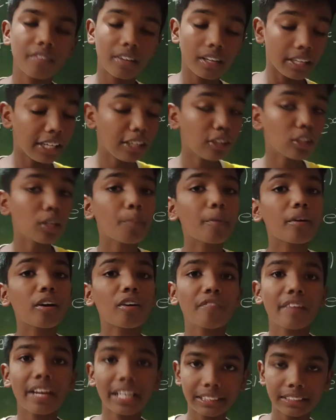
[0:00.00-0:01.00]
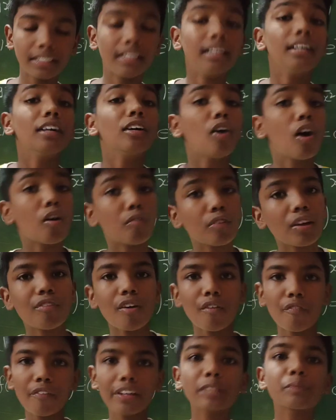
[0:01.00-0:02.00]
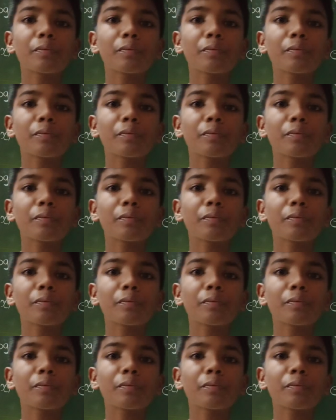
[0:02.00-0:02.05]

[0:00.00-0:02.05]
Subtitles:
e to the power of x of f of x